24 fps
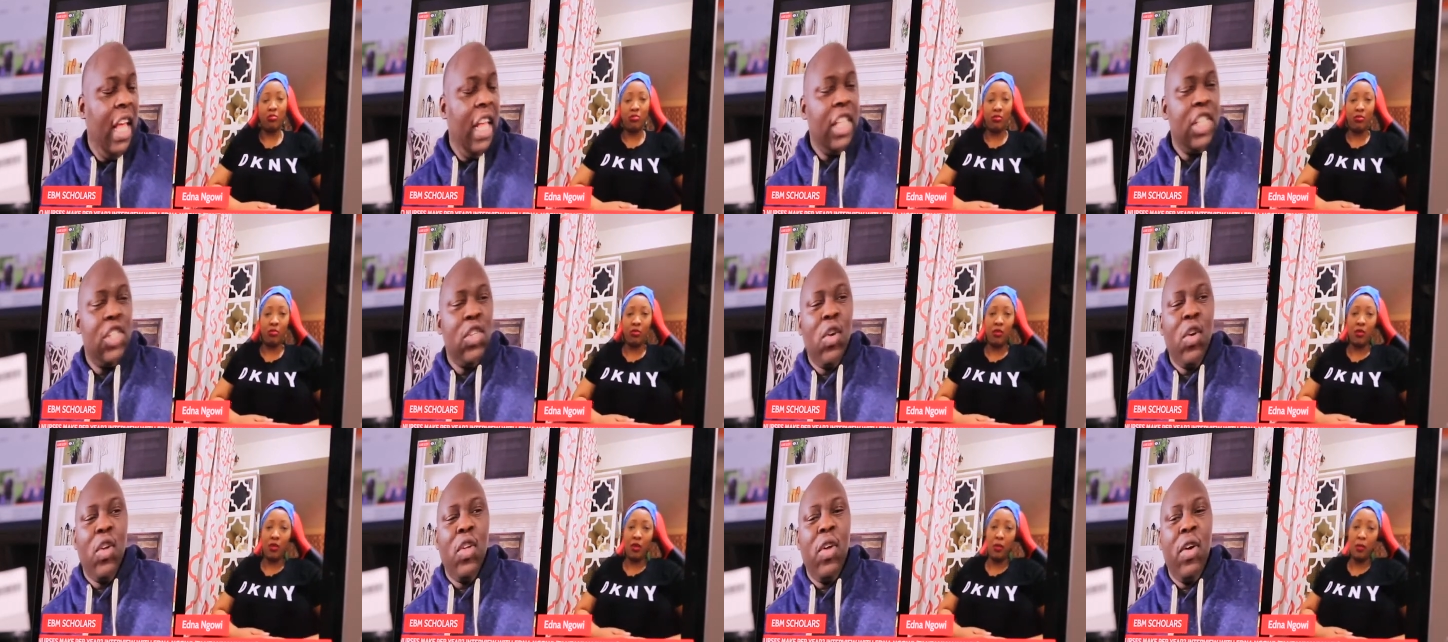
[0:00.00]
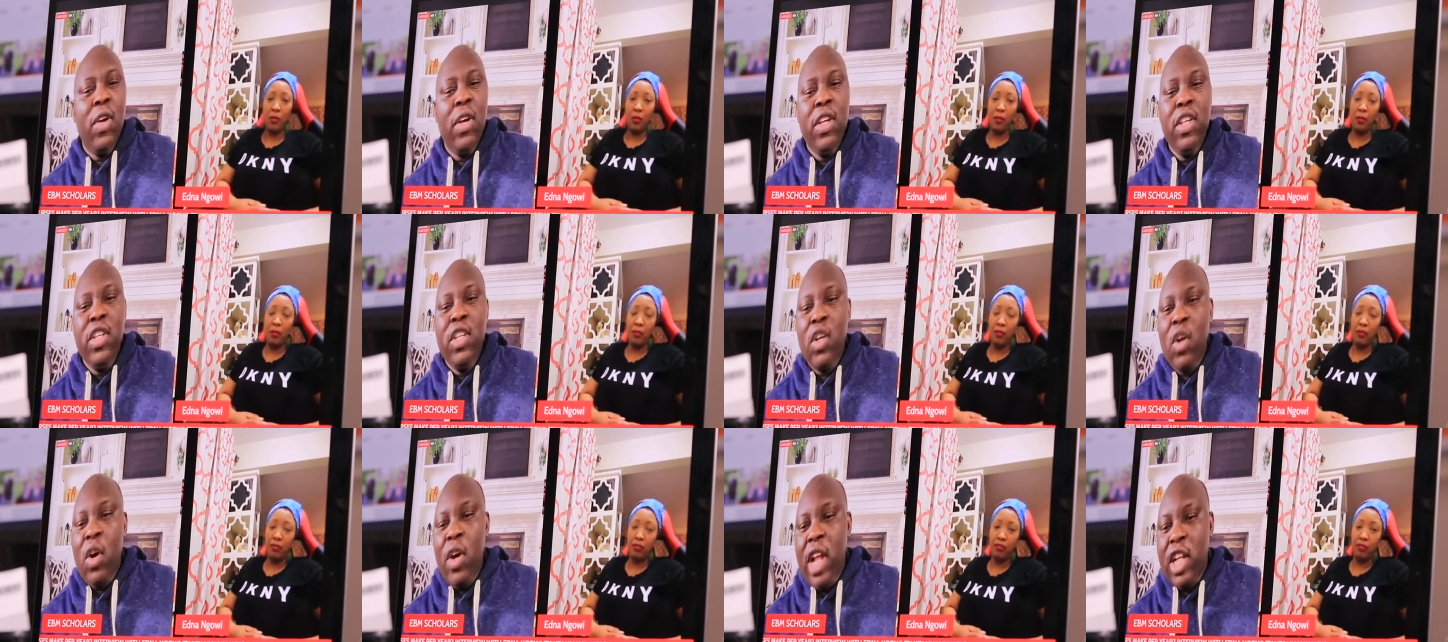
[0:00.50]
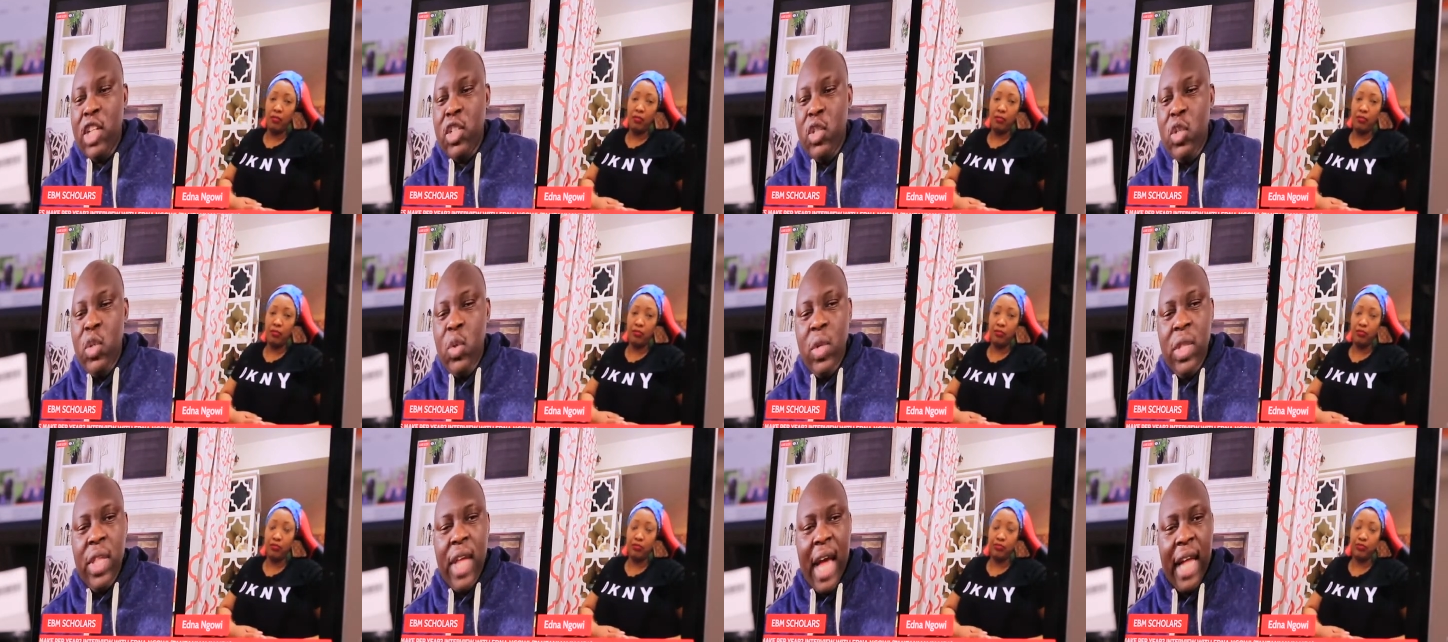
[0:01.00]
Speaker 1: So in order to
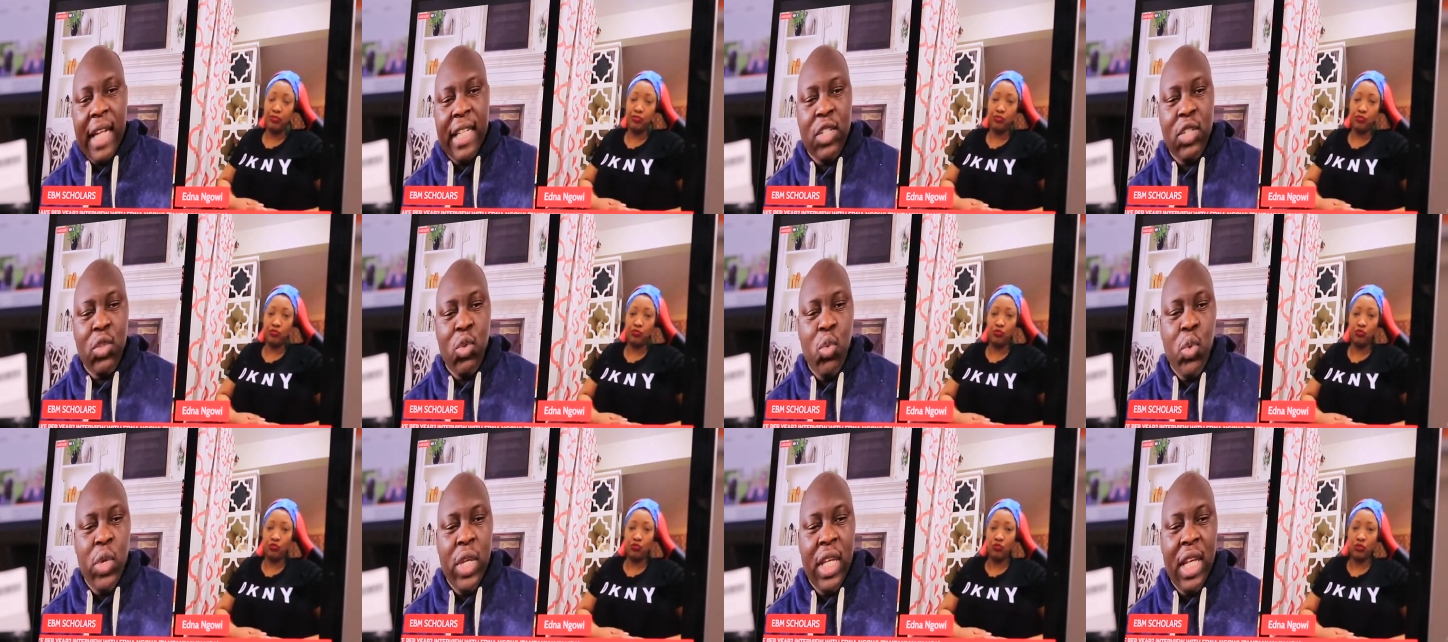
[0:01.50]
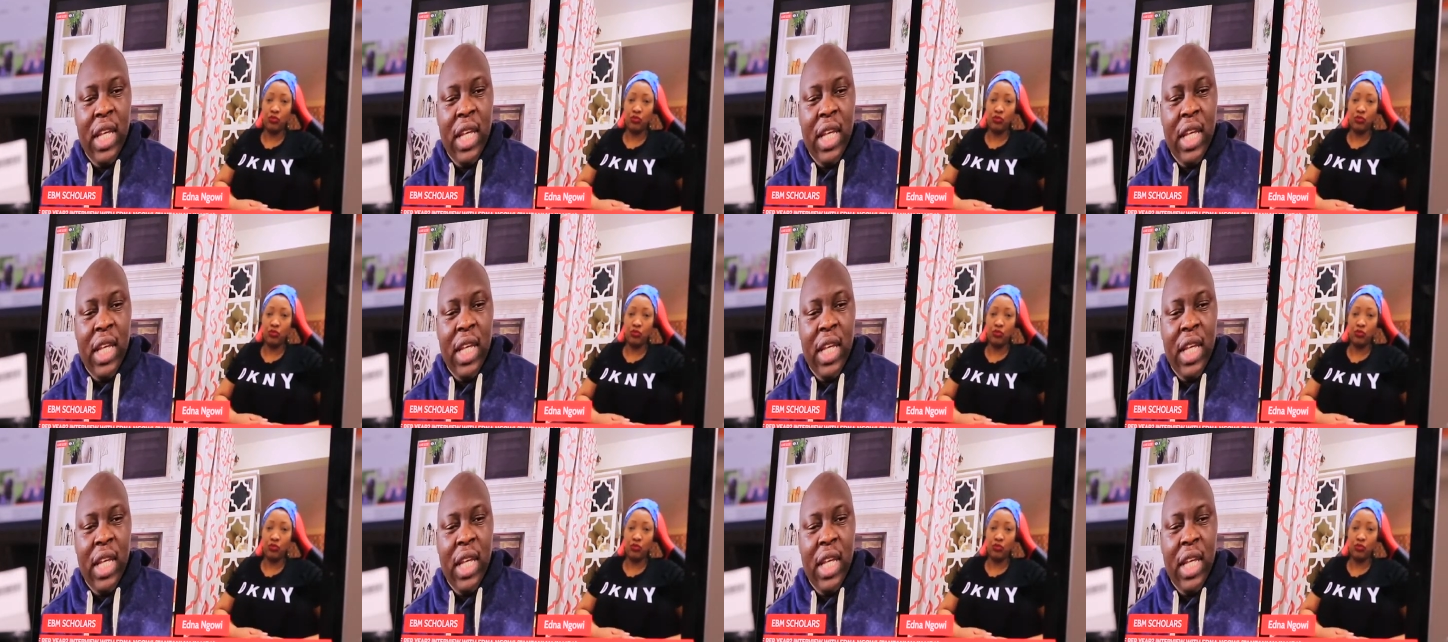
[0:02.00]
do that, we